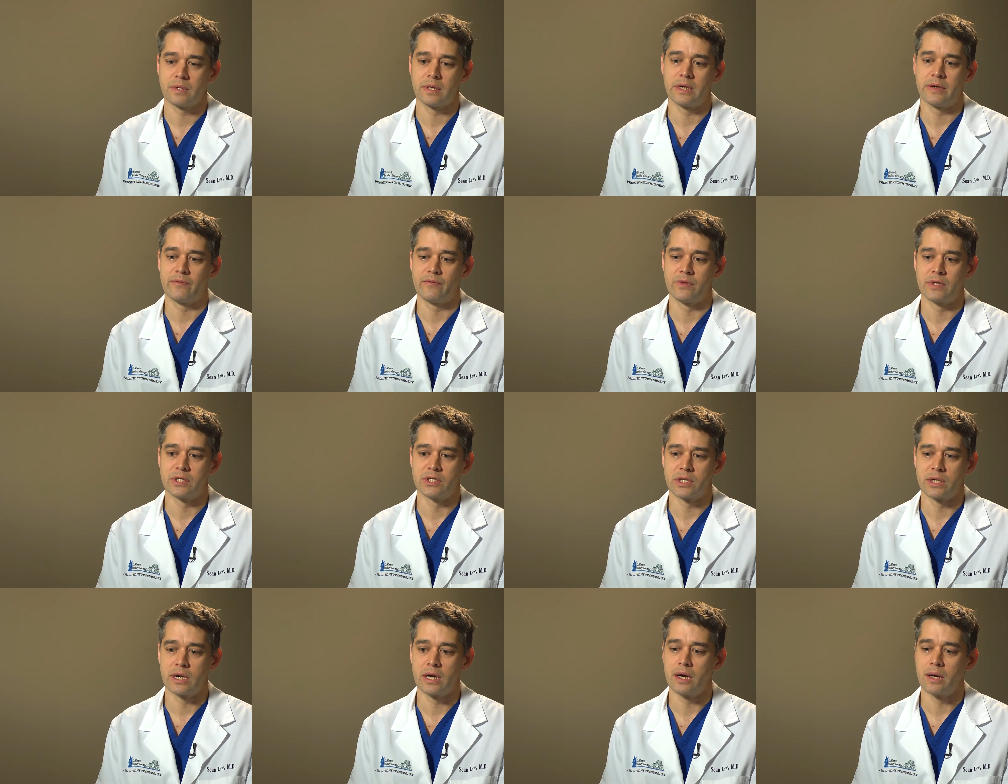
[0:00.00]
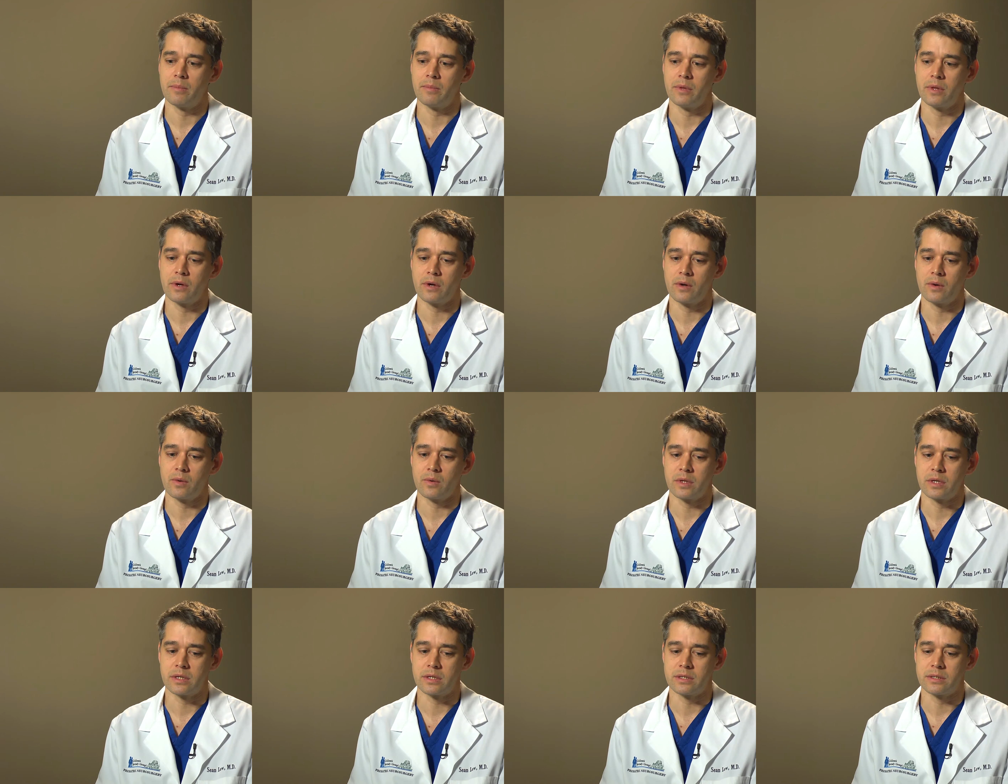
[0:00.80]
of the job,
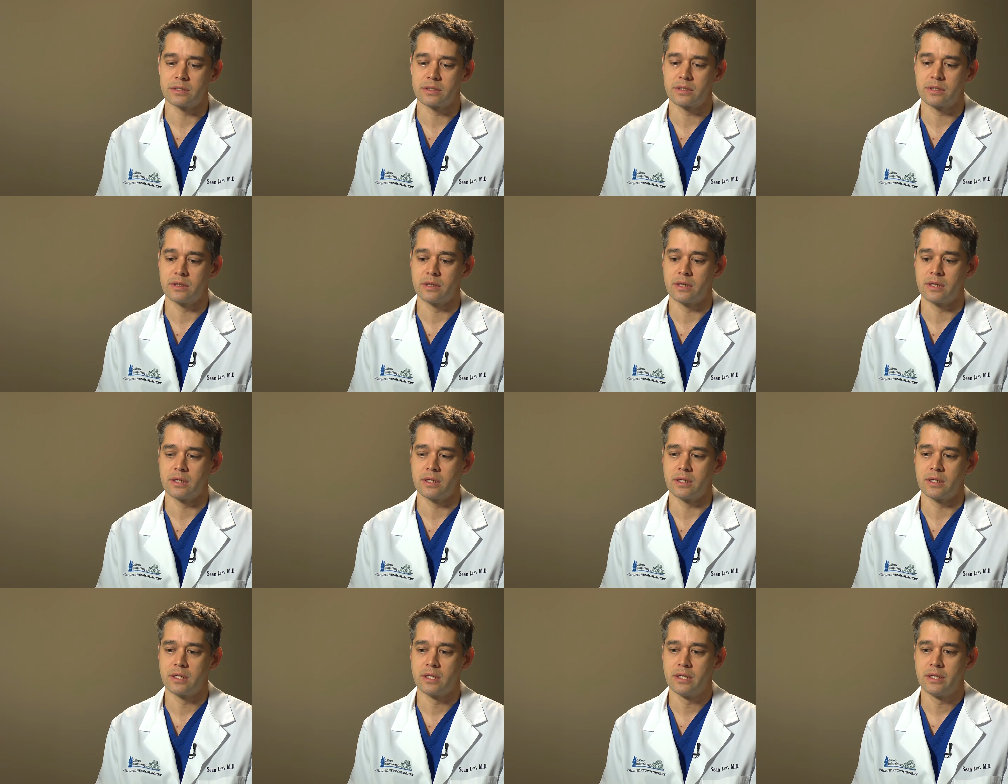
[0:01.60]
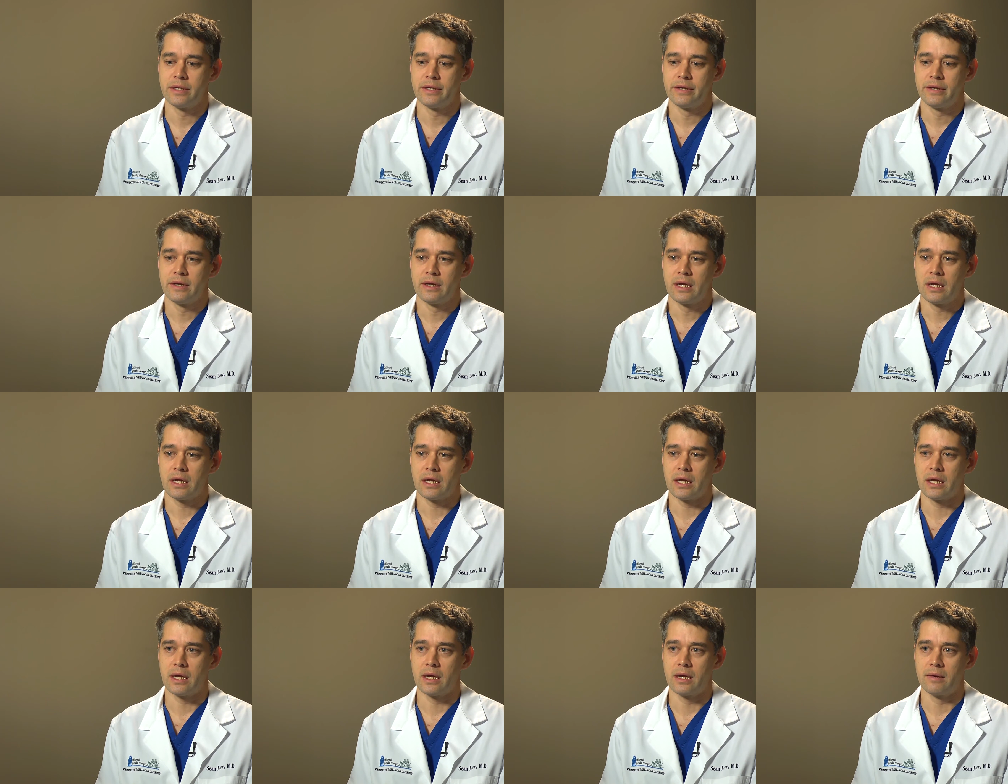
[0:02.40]
though, is the
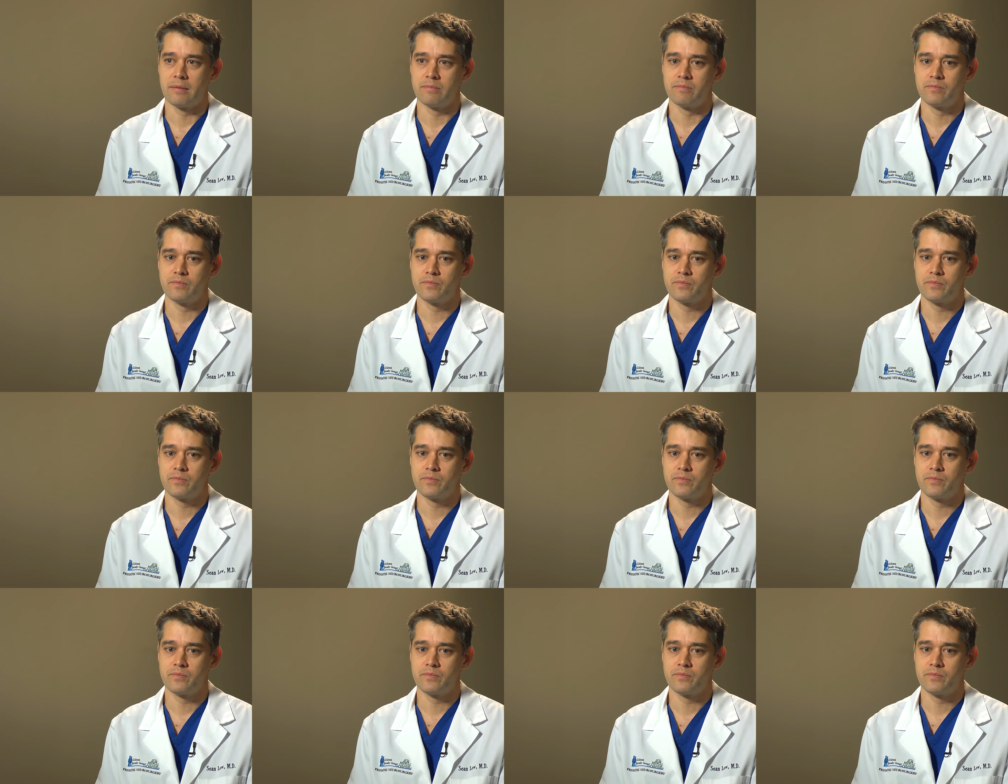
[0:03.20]
uh,